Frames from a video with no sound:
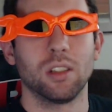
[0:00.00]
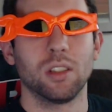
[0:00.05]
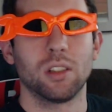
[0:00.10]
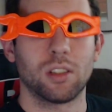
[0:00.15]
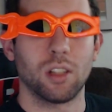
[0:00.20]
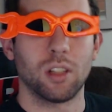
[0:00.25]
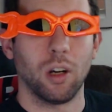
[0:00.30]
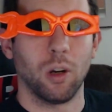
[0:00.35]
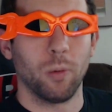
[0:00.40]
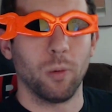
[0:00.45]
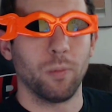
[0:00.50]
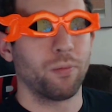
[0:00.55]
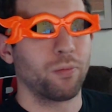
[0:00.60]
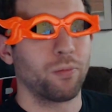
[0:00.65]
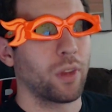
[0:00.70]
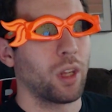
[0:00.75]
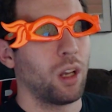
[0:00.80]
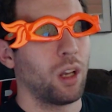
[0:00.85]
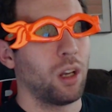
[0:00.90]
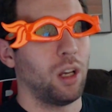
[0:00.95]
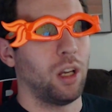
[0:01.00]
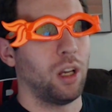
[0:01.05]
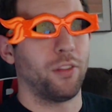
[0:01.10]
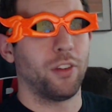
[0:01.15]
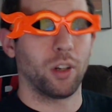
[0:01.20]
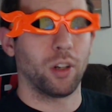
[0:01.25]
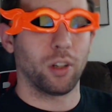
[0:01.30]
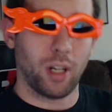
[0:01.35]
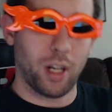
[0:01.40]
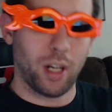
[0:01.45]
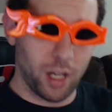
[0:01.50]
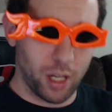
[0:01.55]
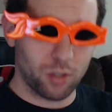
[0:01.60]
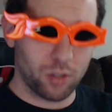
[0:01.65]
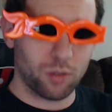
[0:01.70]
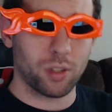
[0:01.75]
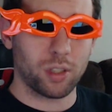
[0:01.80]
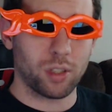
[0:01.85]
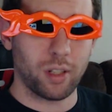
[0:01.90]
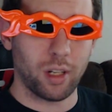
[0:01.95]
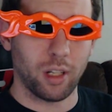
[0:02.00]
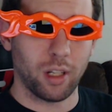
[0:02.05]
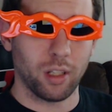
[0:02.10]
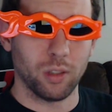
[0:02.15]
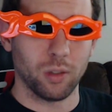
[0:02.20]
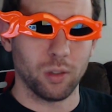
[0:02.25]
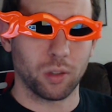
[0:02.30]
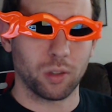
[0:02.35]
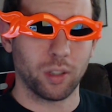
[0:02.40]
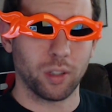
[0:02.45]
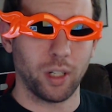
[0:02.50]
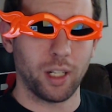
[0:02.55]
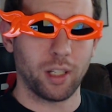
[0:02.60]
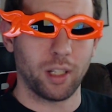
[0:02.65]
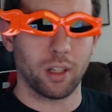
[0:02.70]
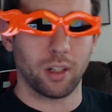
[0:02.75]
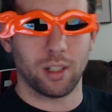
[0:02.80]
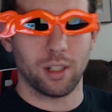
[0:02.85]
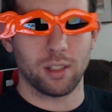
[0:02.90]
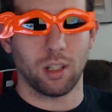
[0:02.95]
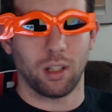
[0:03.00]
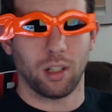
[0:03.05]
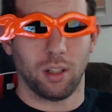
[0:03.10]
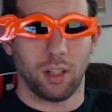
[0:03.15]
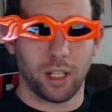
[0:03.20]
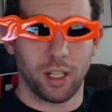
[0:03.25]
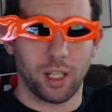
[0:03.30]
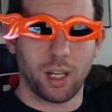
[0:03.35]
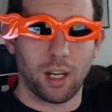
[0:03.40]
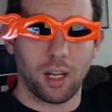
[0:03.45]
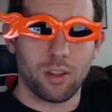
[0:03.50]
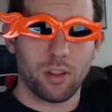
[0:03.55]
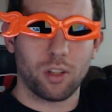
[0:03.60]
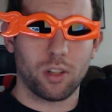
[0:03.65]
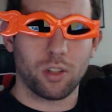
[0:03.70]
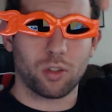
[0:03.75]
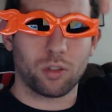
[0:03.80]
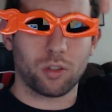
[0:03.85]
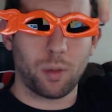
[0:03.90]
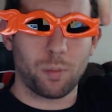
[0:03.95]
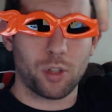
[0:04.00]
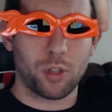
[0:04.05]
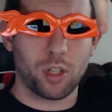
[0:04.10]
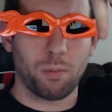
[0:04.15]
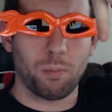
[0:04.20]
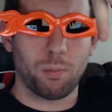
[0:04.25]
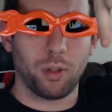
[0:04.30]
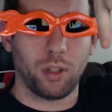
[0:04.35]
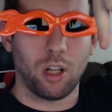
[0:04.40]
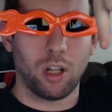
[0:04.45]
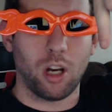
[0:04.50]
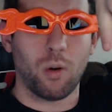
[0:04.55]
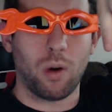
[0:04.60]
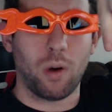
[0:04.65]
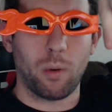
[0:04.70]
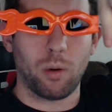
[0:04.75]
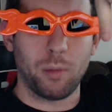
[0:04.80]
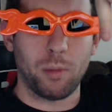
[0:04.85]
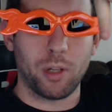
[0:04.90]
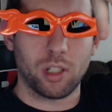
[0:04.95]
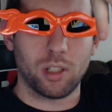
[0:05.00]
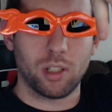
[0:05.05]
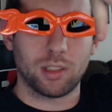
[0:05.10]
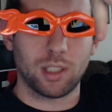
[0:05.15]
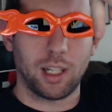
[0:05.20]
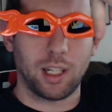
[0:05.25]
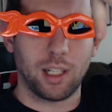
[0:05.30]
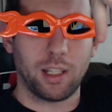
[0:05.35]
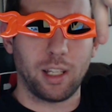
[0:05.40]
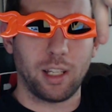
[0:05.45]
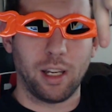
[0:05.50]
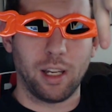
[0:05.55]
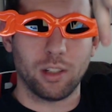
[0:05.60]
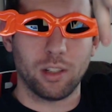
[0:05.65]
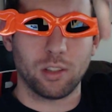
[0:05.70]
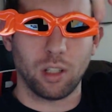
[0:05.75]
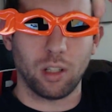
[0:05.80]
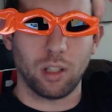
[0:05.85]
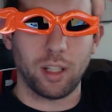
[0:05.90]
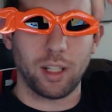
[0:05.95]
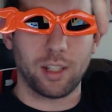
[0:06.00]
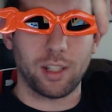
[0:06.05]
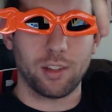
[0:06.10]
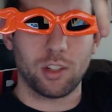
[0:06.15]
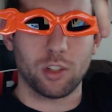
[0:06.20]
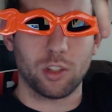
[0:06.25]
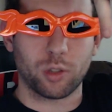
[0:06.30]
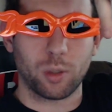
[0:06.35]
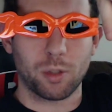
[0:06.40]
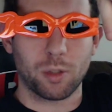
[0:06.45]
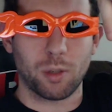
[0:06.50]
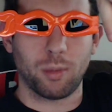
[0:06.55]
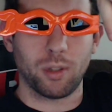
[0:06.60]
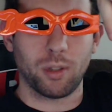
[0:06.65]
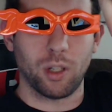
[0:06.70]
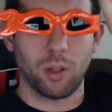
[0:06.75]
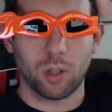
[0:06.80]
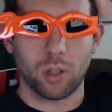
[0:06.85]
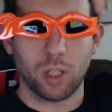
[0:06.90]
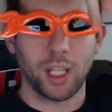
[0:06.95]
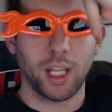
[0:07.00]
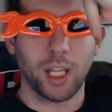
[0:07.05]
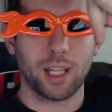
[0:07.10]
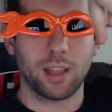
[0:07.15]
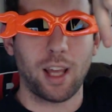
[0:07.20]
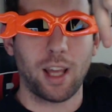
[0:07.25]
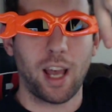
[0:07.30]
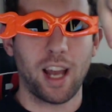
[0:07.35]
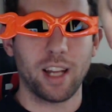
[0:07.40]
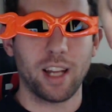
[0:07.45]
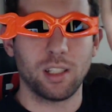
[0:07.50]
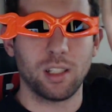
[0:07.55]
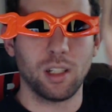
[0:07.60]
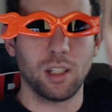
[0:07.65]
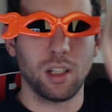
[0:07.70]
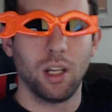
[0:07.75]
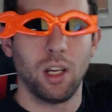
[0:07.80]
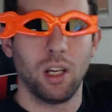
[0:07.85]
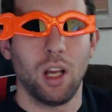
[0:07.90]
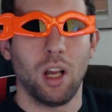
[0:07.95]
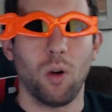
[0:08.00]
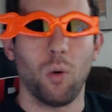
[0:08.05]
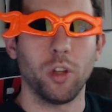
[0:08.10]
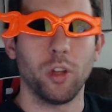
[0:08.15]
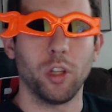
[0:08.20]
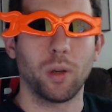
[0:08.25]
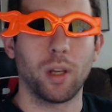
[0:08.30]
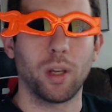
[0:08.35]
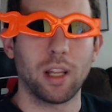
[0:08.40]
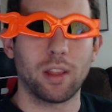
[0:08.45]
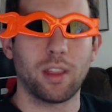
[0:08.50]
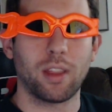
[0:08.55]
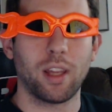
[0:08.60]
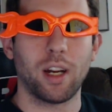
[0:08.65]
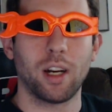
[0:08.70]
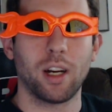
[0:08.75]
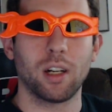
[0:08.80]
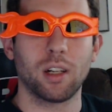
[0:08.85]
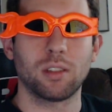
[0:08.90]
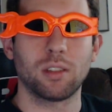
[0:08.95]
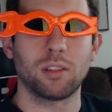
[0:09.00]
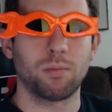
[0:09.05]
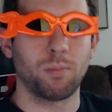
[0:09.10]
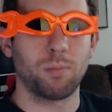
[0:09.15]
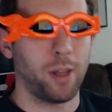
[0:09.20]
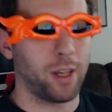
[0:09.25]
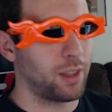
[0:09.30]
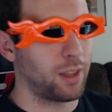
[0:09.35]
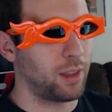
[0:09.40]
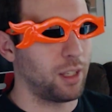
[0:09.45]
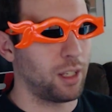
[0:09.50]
so if you're interested in Loot Crate, there is a link in the description below. I will mention this again at the end. There's a link in the description below. Click that. When you get there, pick